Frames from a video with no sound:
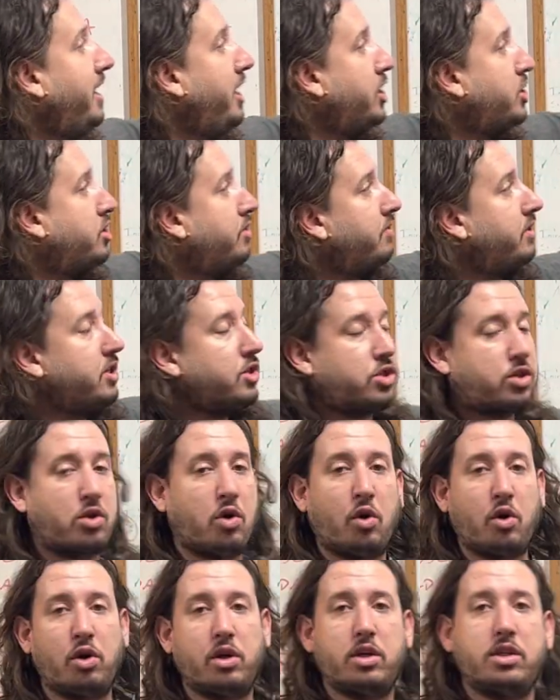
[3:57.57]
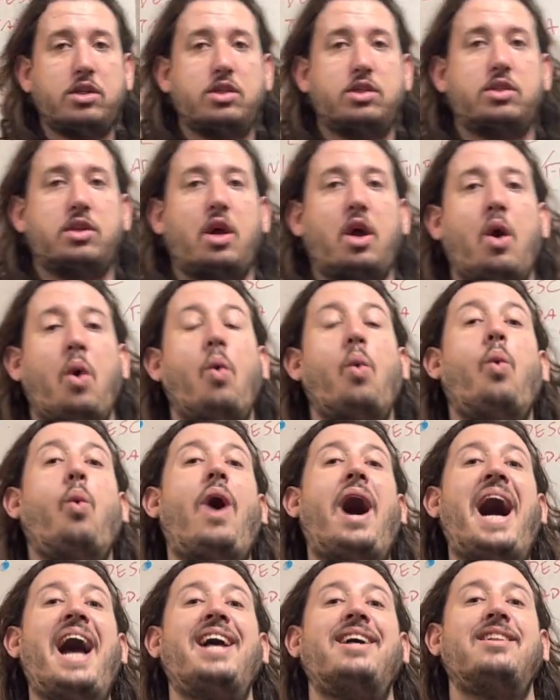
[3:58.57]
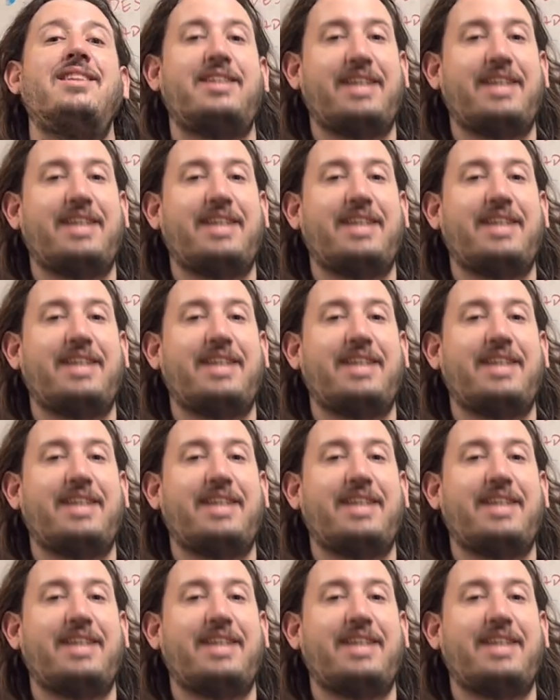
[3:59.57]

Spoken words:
each of these chords while